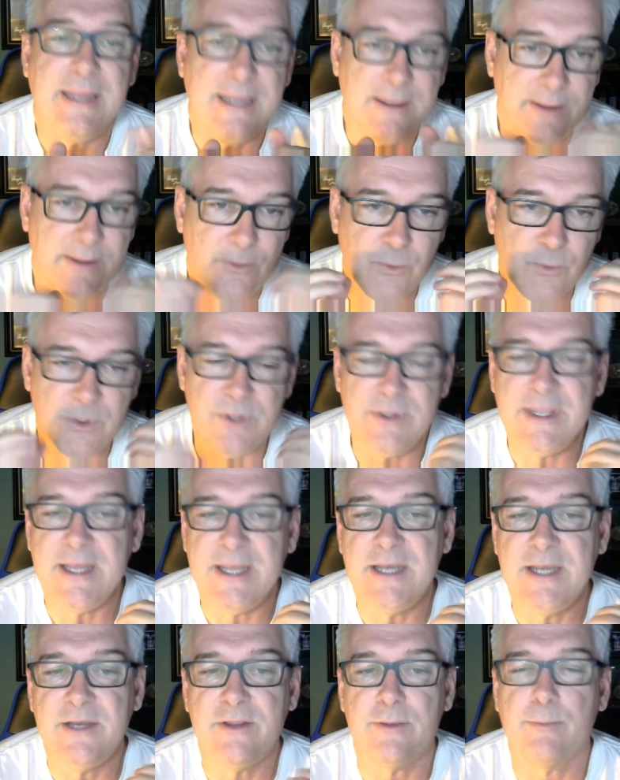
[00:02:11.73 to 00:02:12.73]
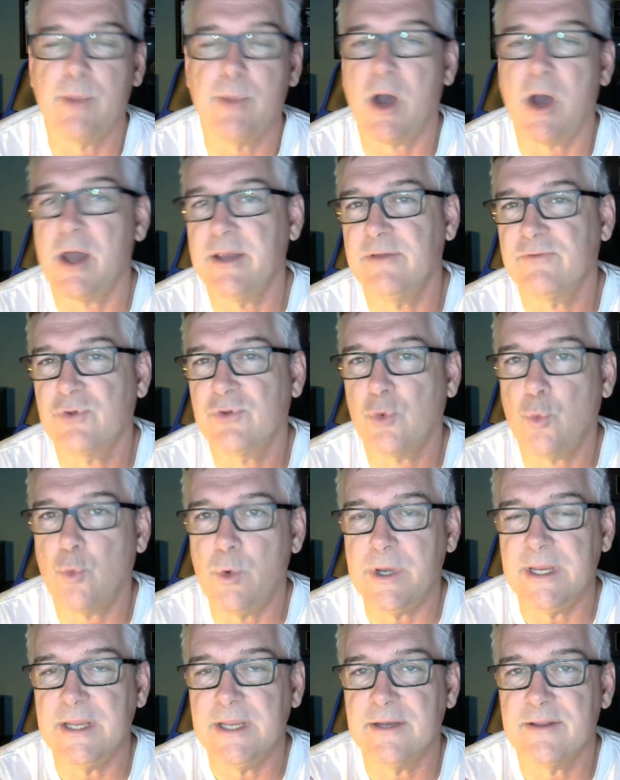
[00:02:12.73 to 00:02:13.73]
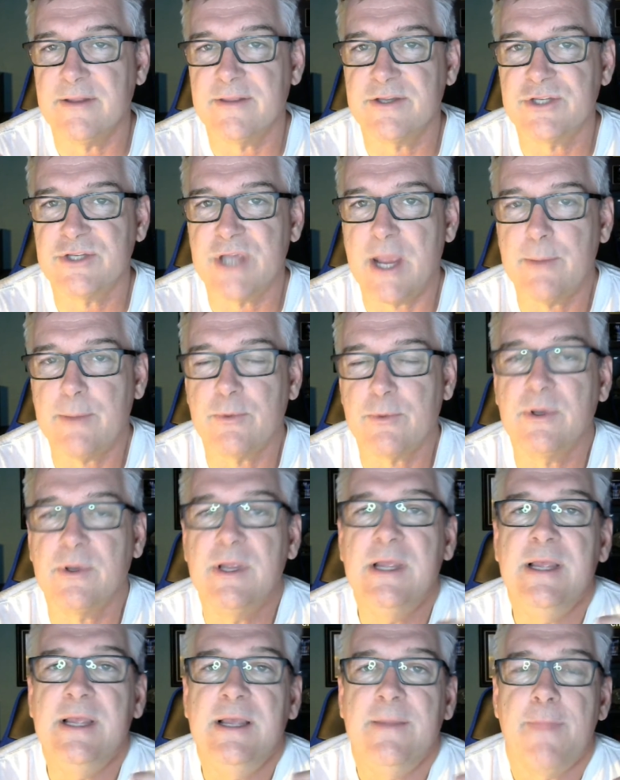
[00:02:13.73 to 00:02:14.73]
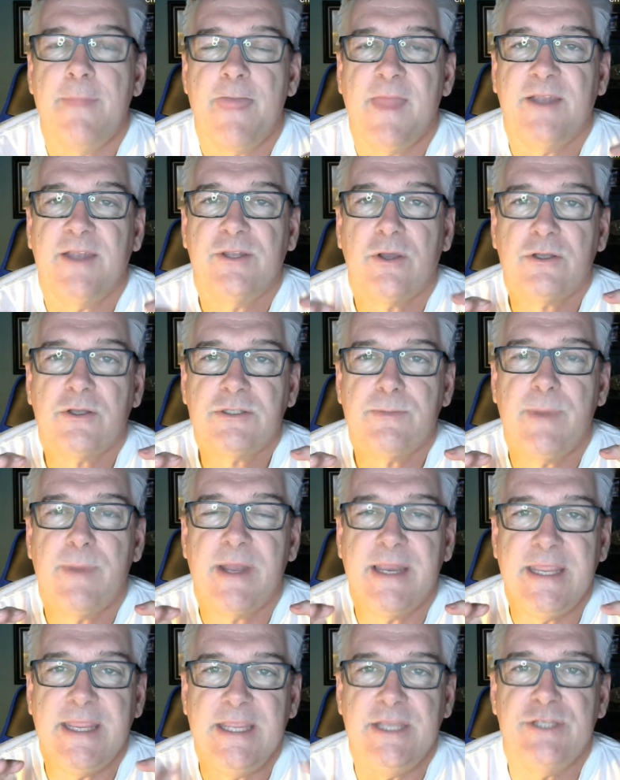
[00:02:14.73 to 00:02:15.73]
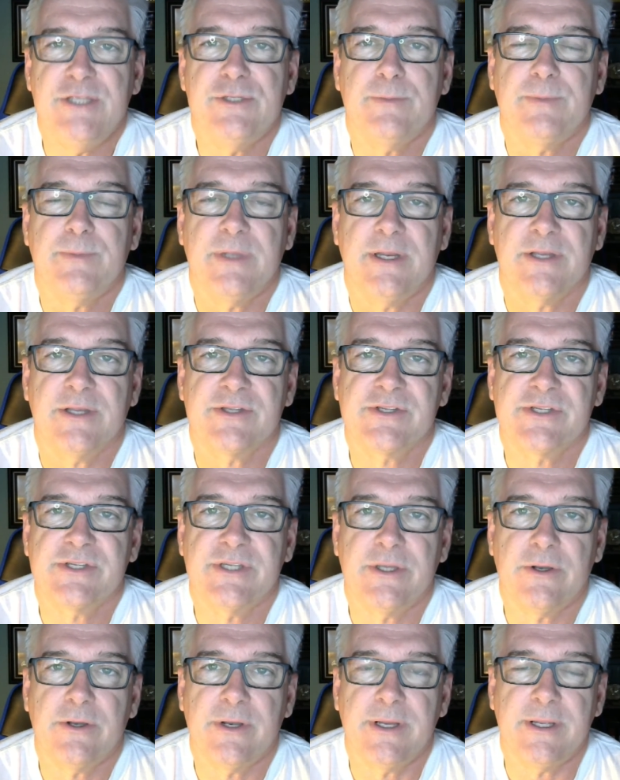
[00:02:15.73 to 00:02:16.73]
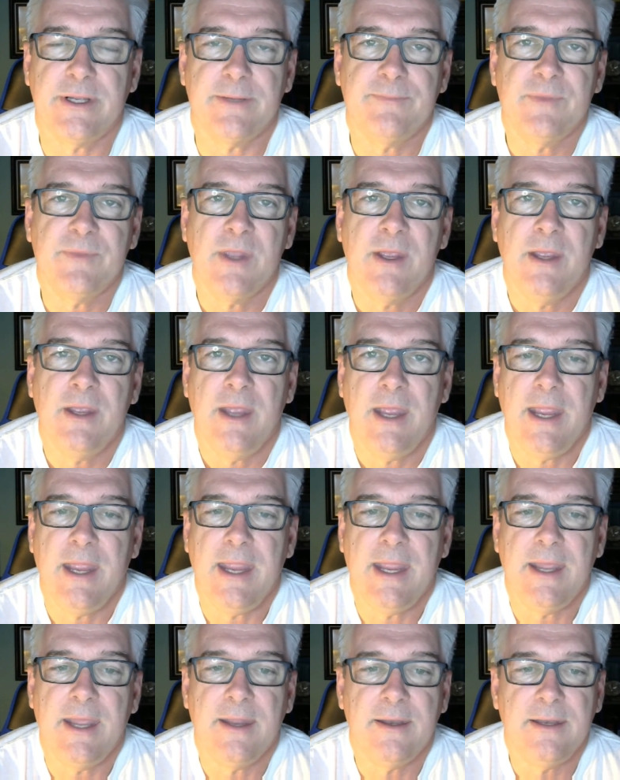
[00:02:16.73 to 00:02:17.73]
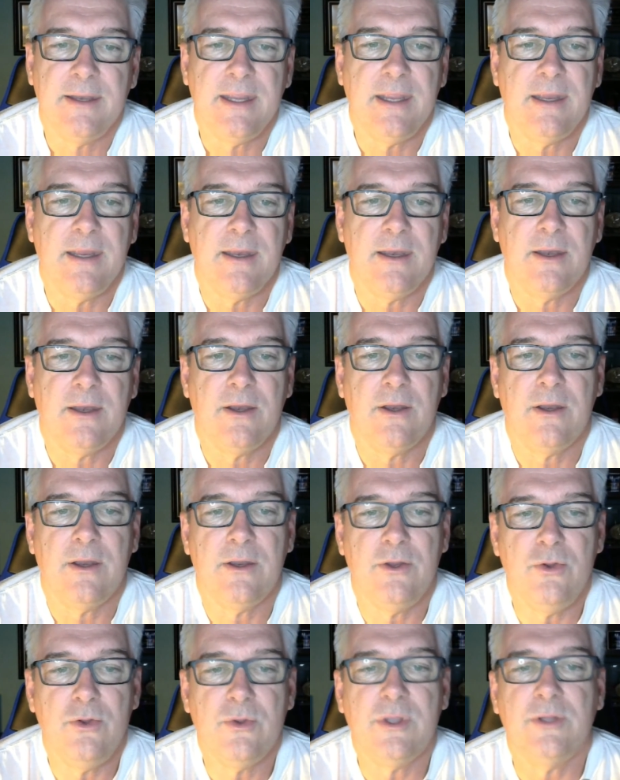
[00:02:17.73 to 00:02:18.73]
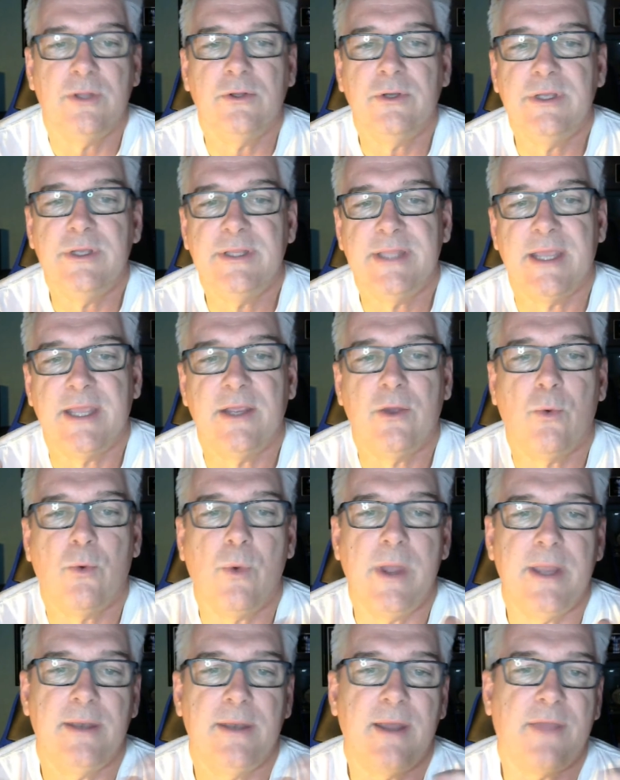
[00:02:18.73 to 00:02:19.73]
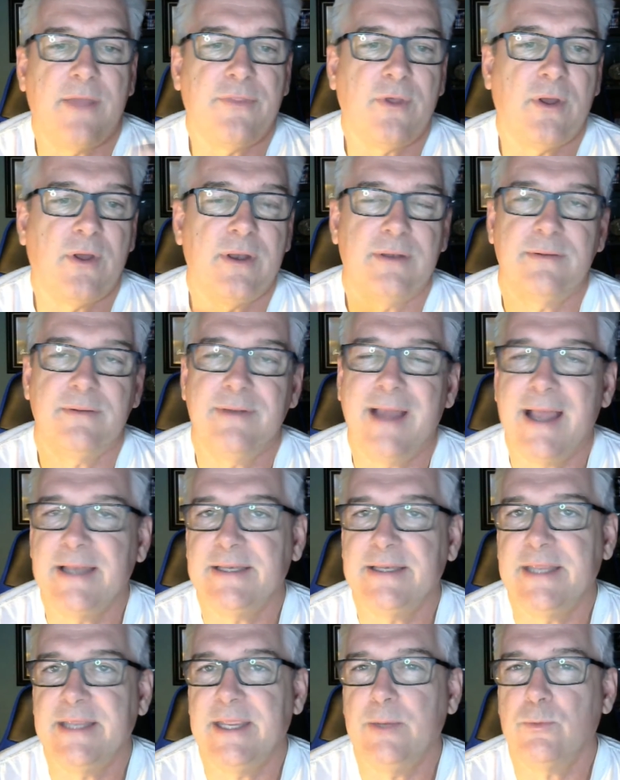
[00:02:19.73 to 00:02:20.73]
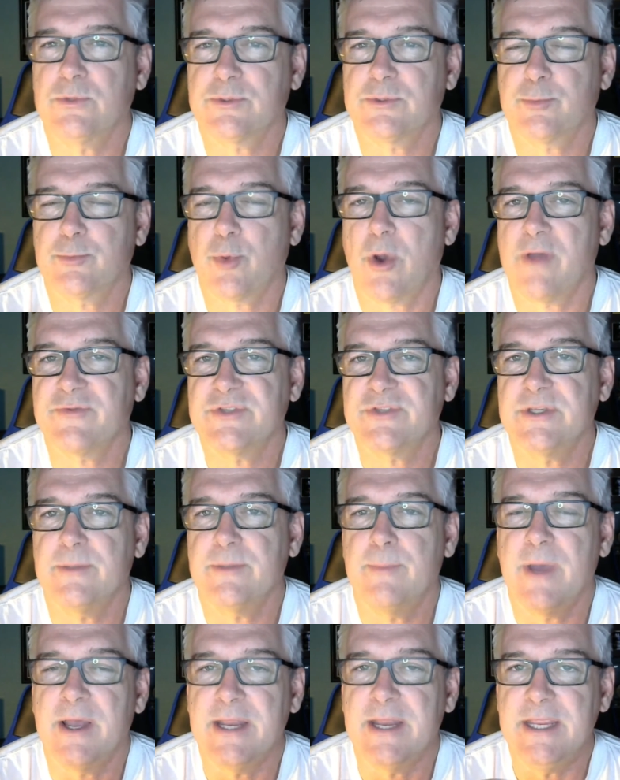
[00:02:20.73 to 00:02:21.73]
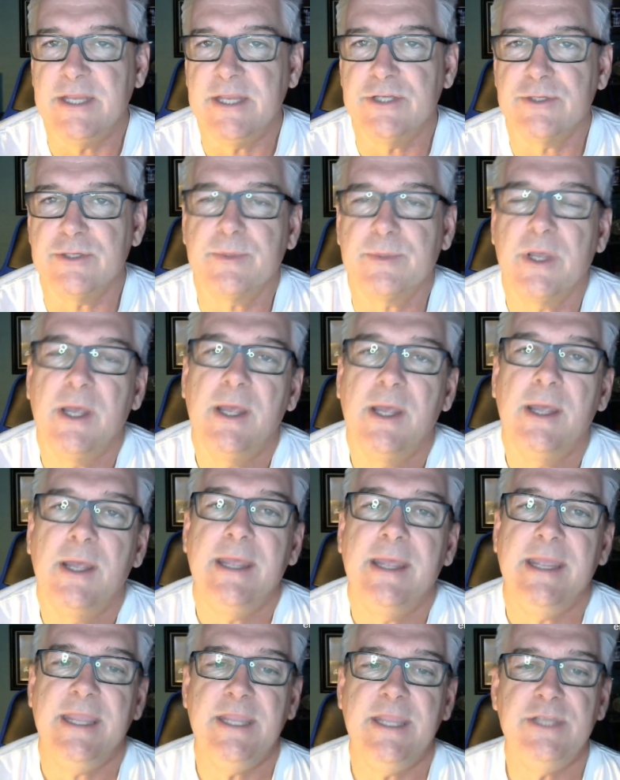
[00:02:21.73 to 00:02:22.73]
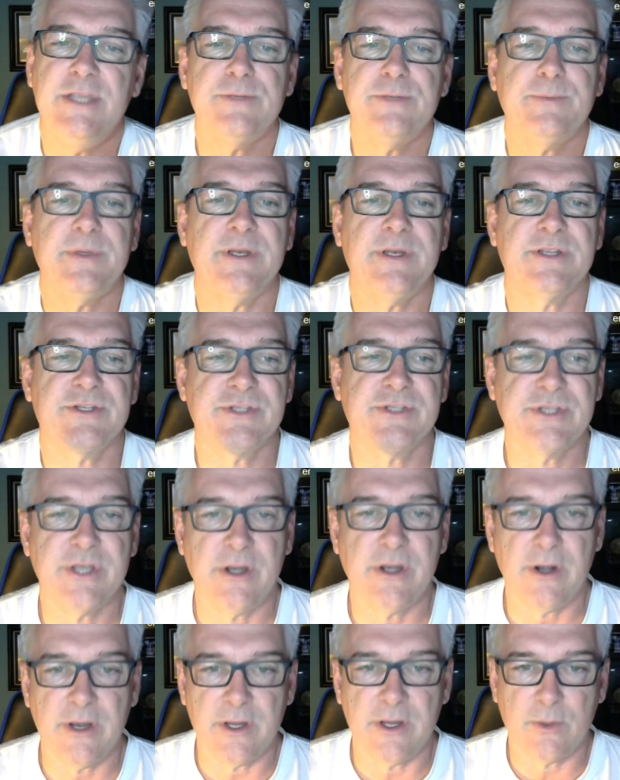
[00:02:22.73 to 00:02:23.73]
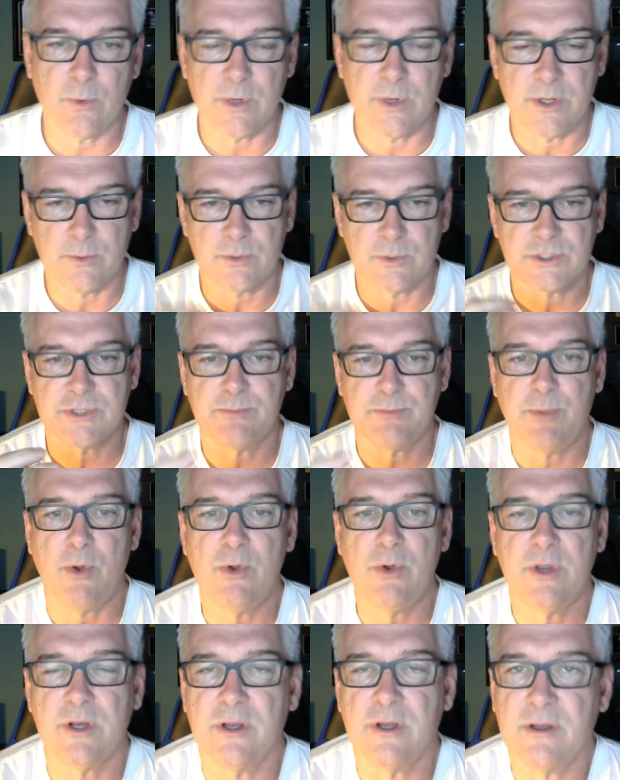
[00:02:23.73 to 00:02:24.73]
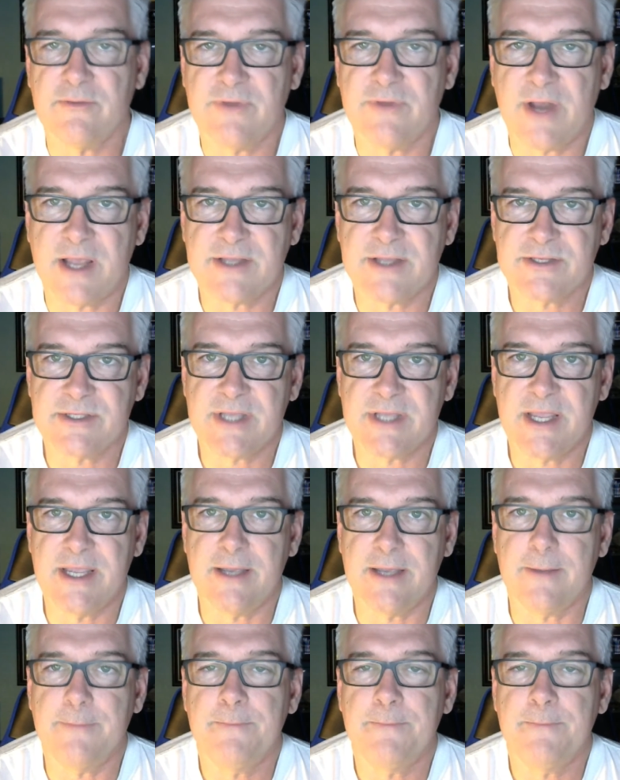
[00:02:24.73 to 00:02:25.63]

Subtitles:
when you get into the body of 20, into the chapter, it talks about Egypt and Assyria. And you can look at that and go, wait, I thought 19 was a prophecy about Egypt. Egypt and Assyria, when it was spoken of in Isaiah,